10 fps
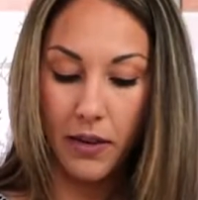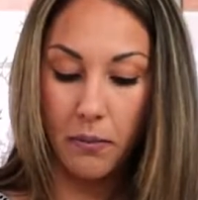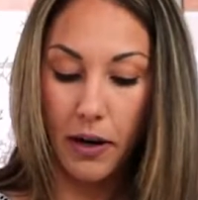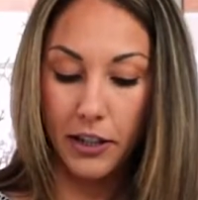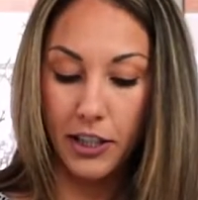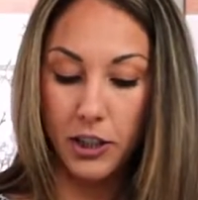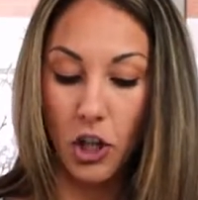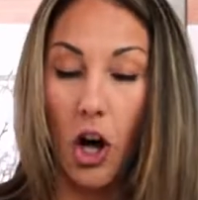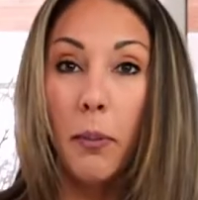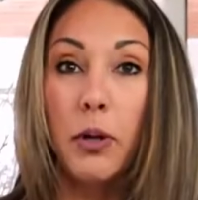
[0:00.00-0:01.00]
the butter
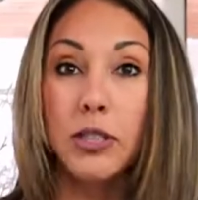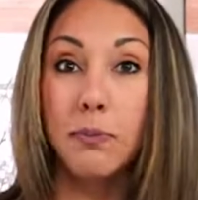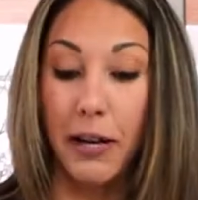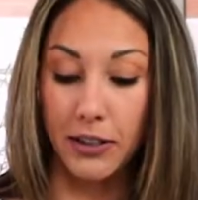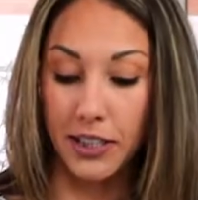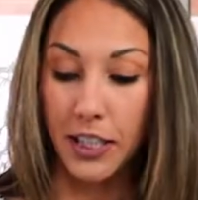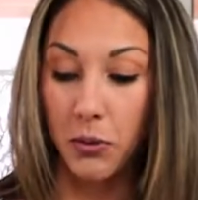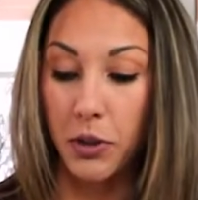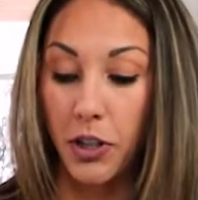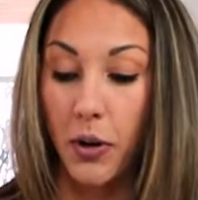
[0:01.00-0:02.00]
is almost
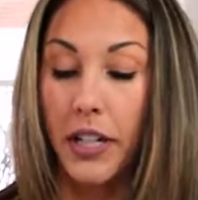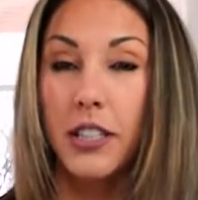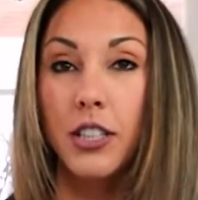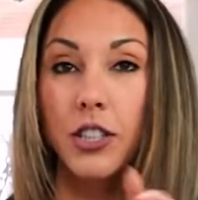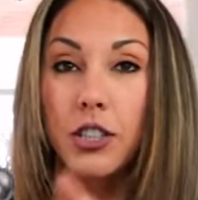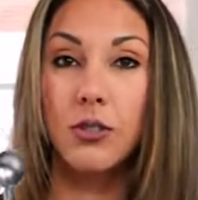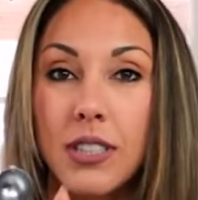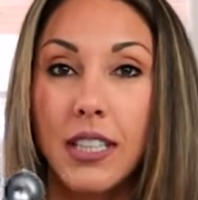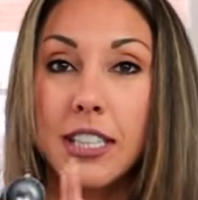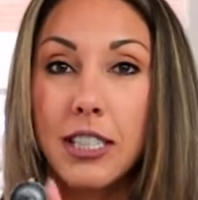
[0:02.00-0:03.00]
melted, we're going to use,
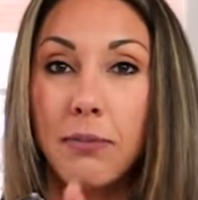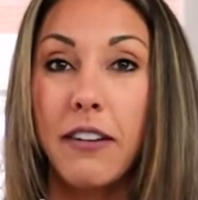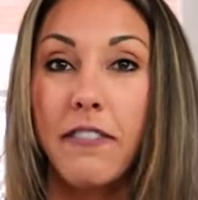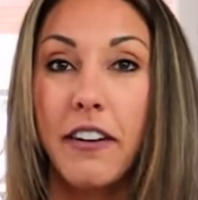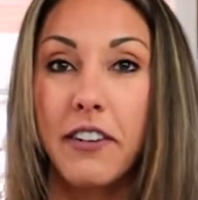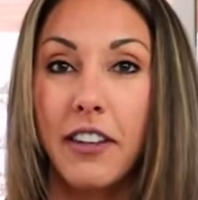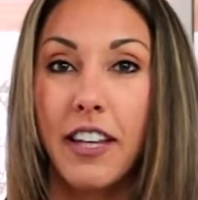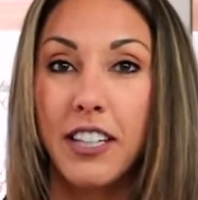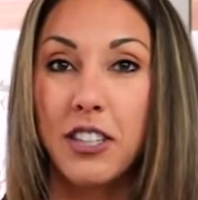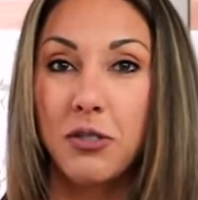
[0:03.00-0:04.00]
and this is my favorite
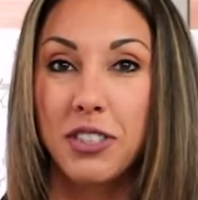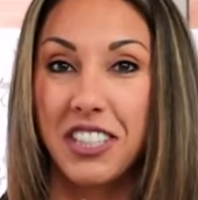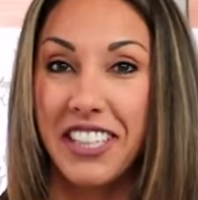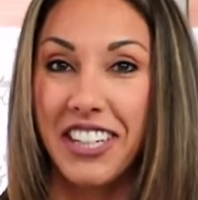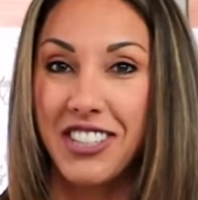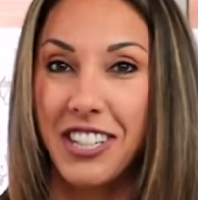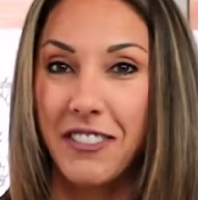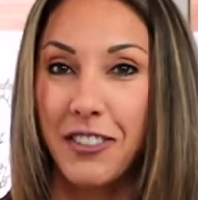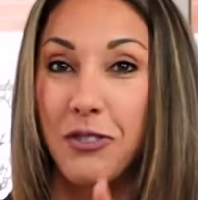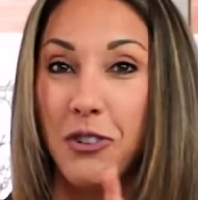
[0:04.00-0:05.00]
thing to use in the kitchen,
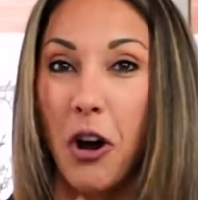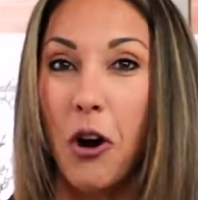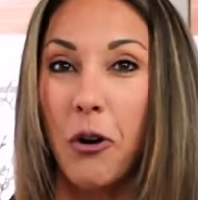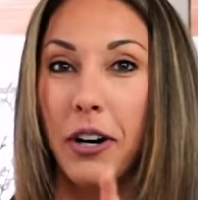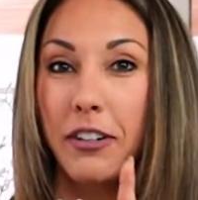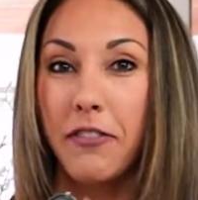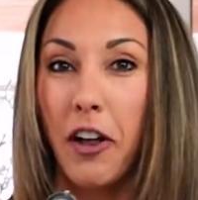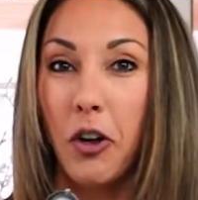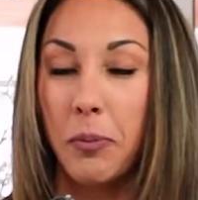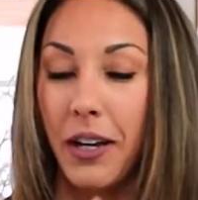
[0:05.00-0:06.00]
if you know and you
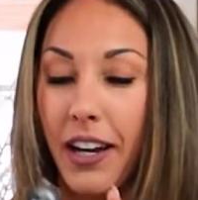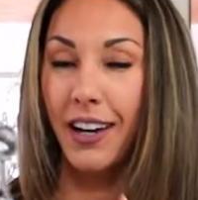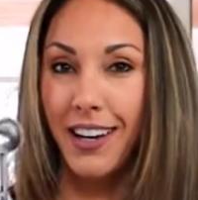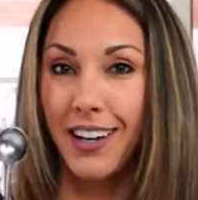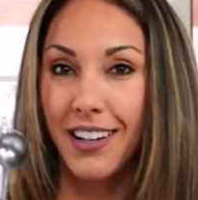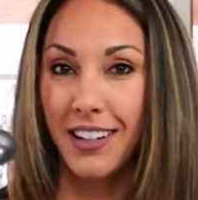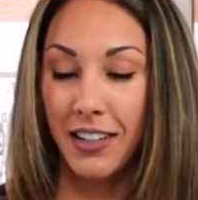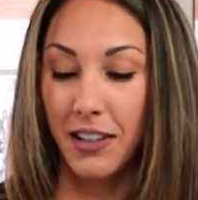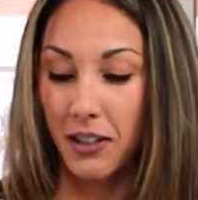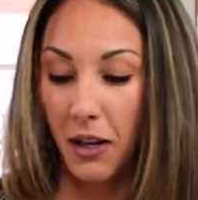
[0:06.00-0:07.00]
follow me,
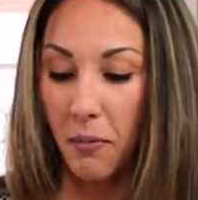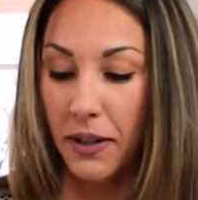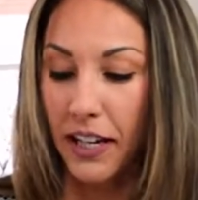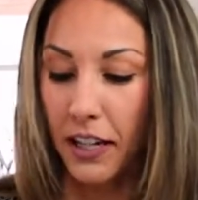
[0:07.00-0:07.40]
a mini